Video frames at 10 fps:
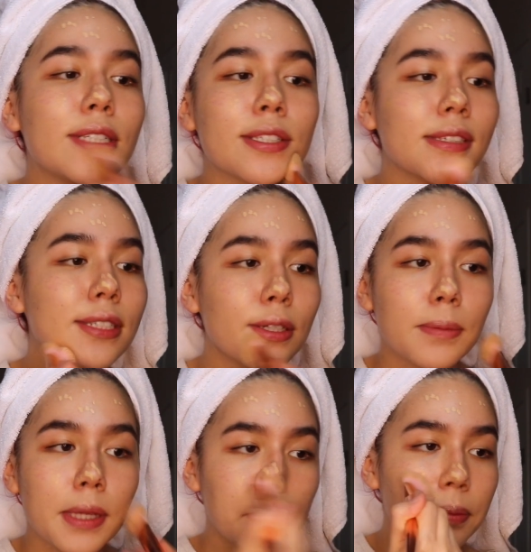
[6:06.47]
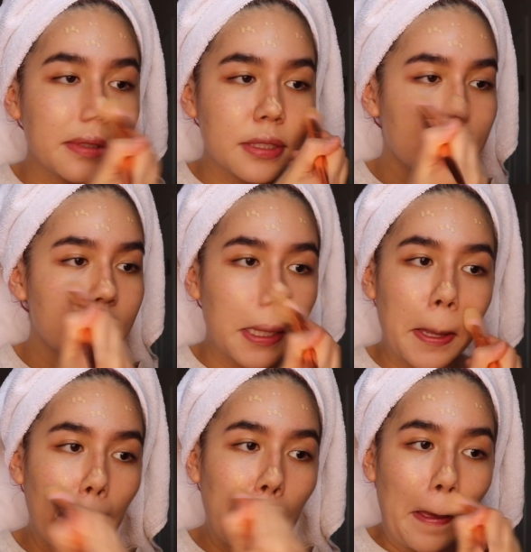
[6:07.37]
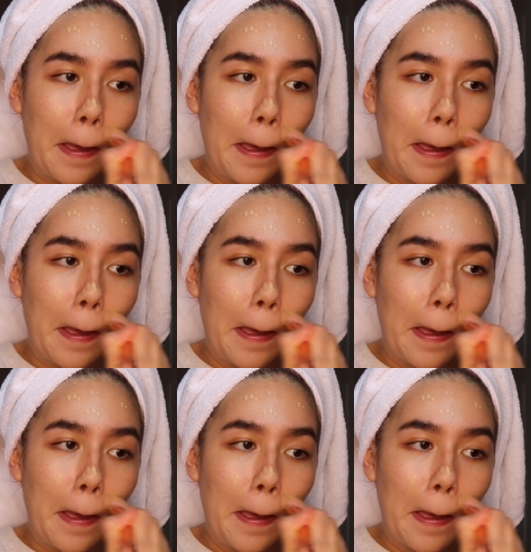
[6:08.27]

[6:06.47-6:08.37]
You'll still be able to see